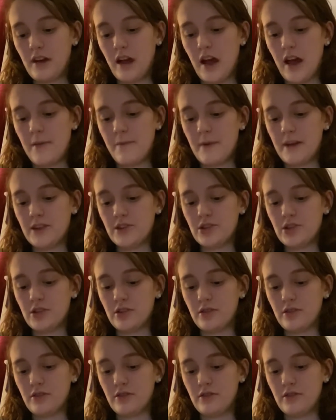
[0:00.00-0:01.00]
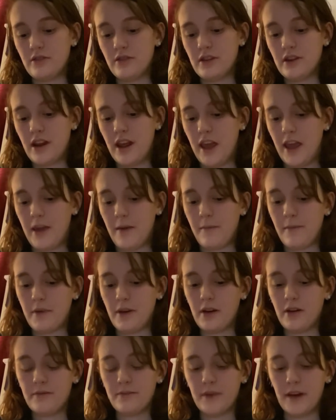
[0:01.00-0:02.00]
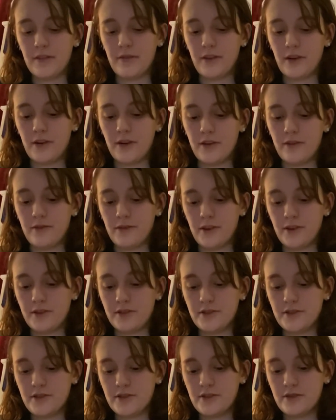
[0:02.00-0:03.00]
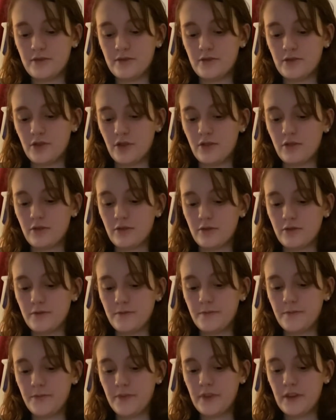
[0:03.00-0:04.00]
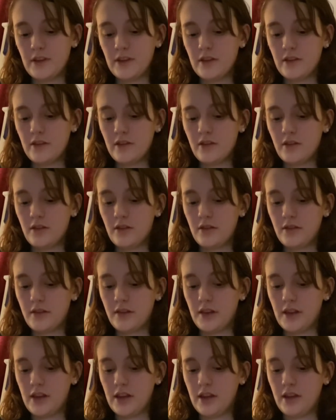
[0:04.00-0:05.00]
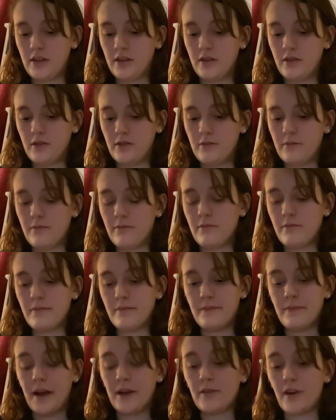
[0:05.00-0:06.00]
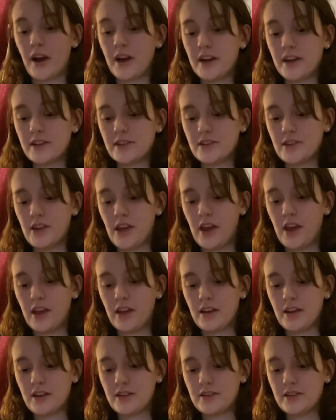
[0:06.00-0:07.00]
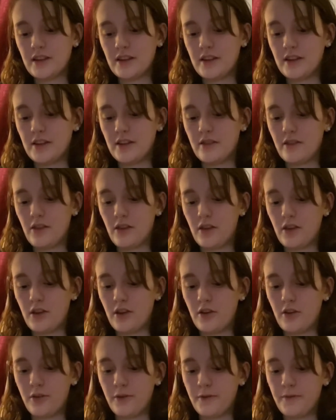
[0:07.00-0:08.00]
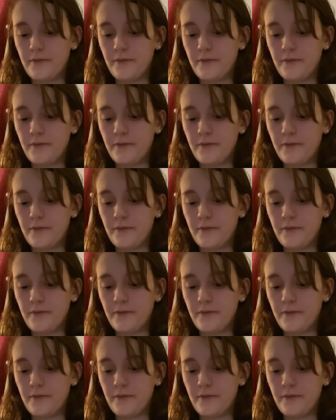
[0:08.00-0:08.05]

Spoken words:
mentioned the name of my very first journal in my writing today, and I said, you know,